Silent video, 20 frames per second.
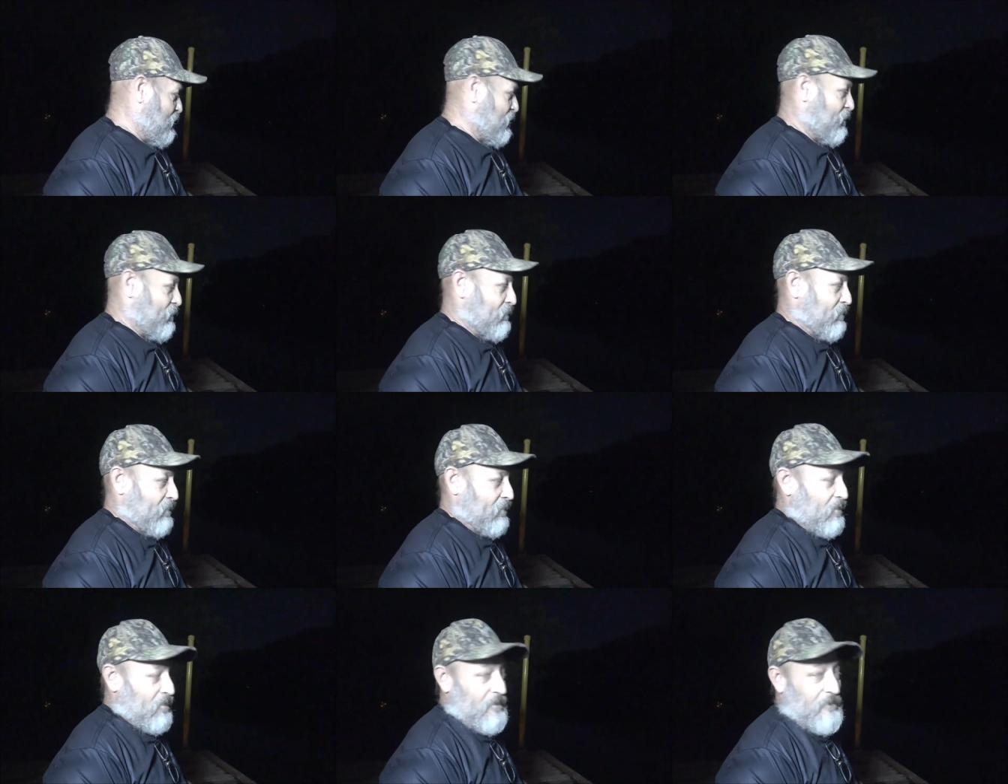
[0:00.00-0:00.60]
but
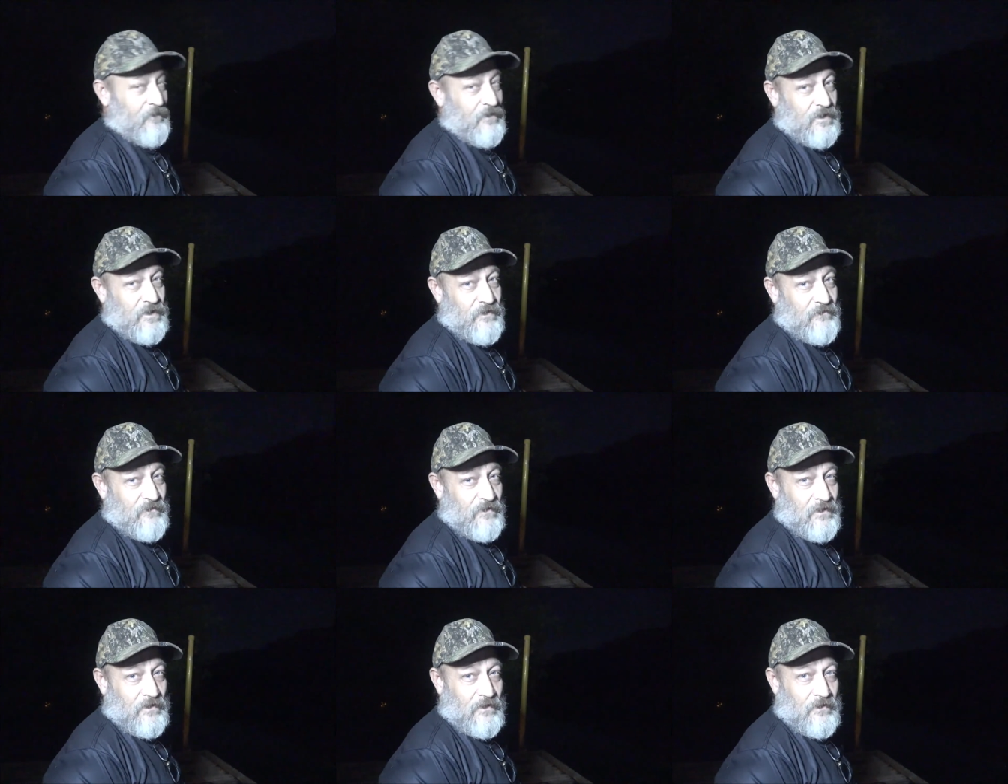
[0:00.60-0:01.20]
we're not fishing
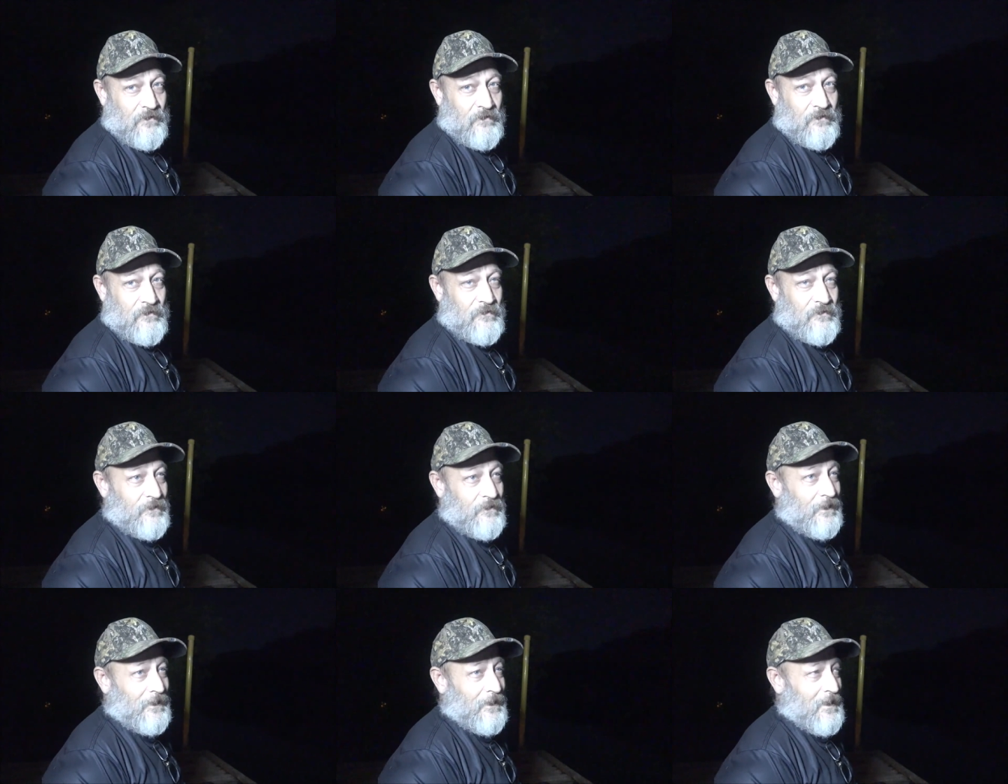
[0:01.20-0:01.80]
with lures or
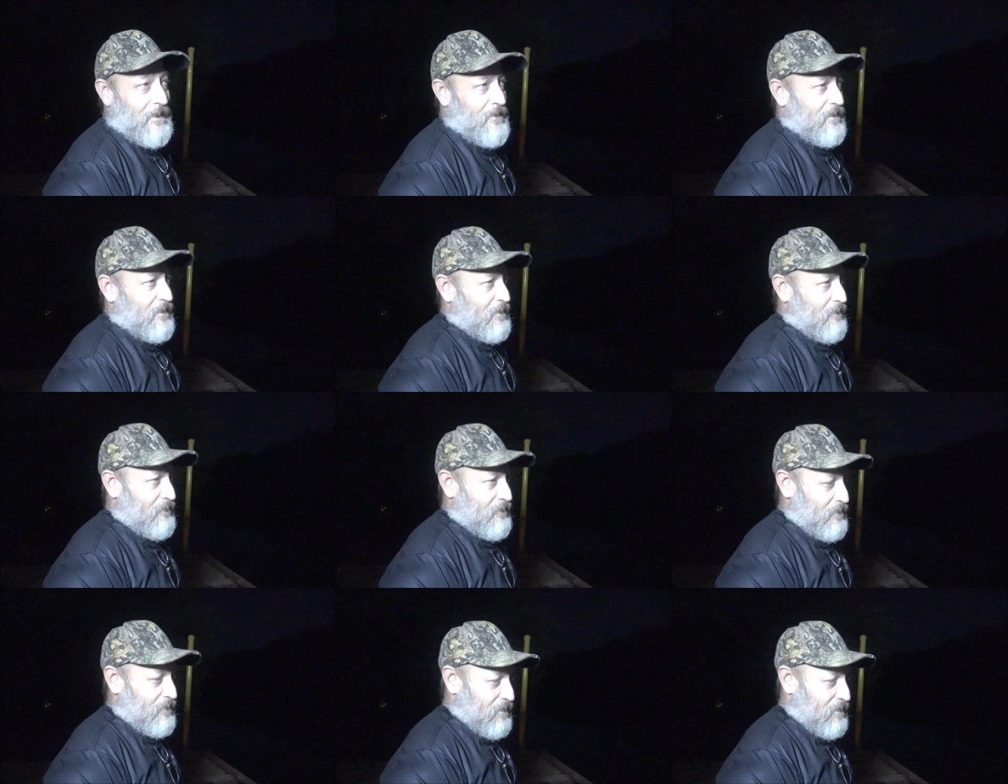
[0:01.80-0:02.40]
anything.
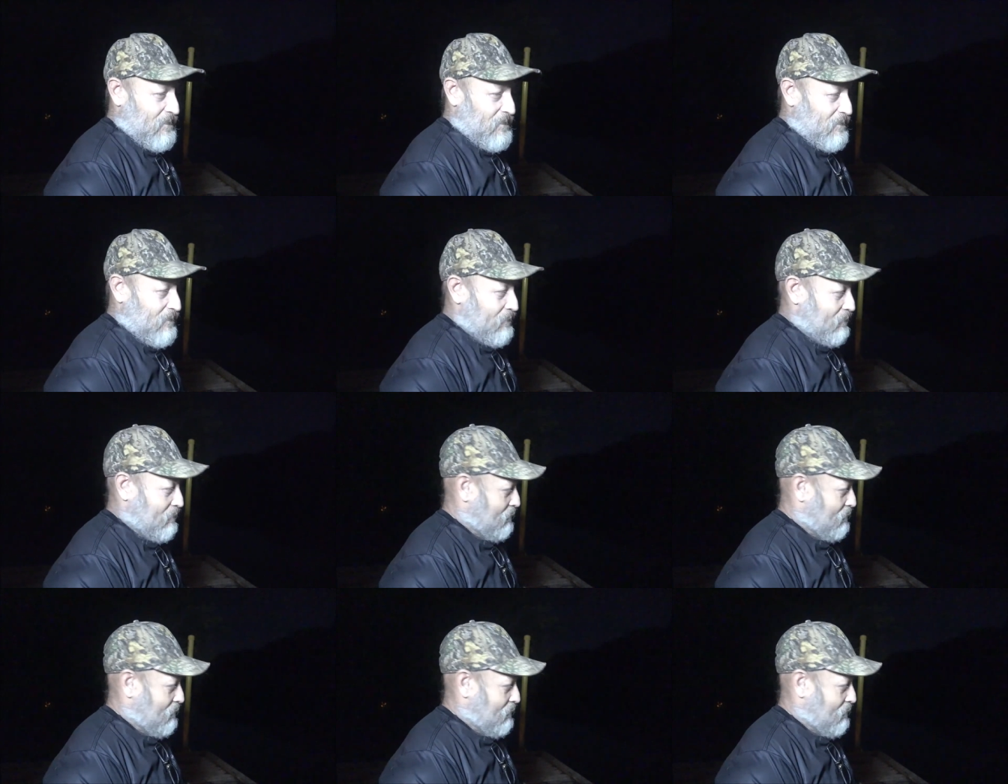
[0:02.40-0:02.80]
We're just,